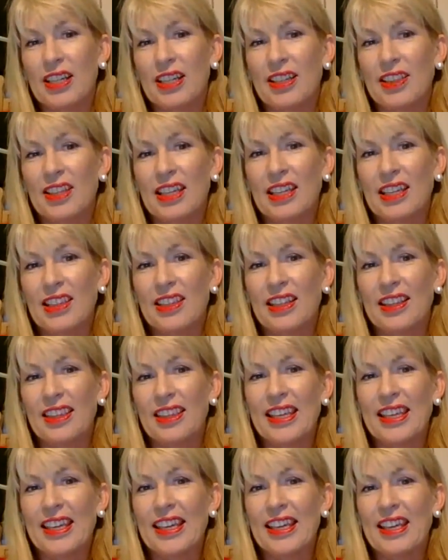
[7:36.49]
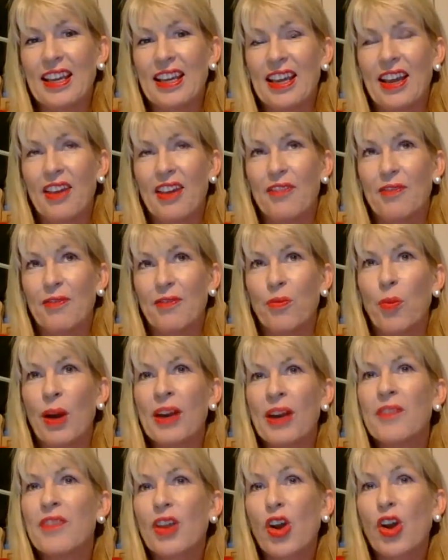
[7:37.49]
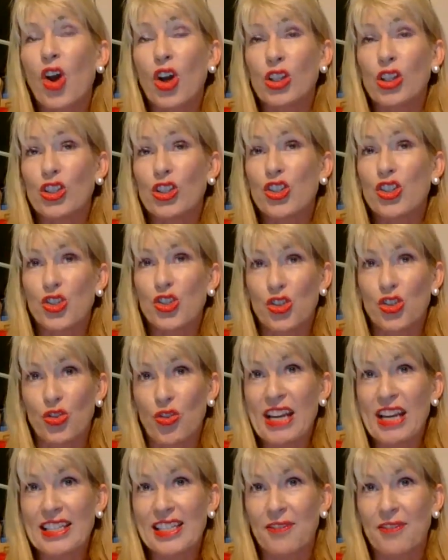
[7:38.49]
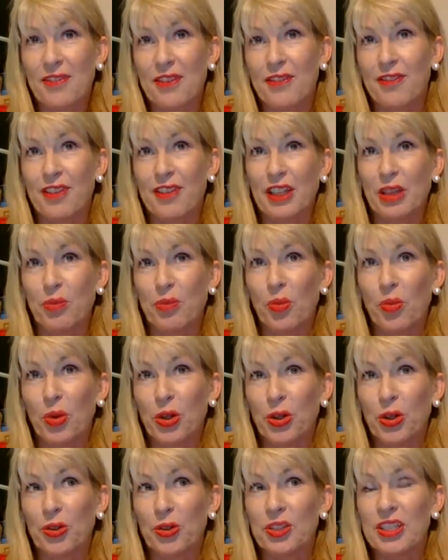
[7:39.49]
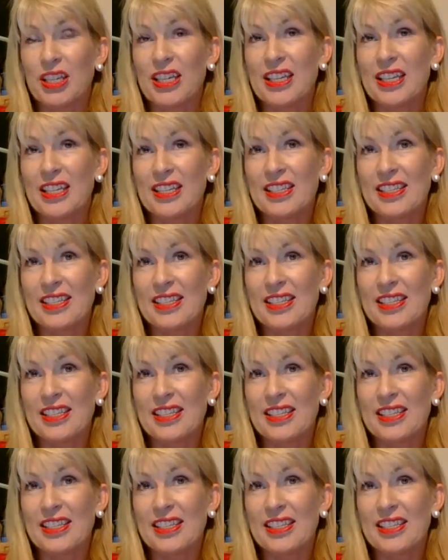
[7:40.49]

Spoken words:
I think that one of the constraints of the film world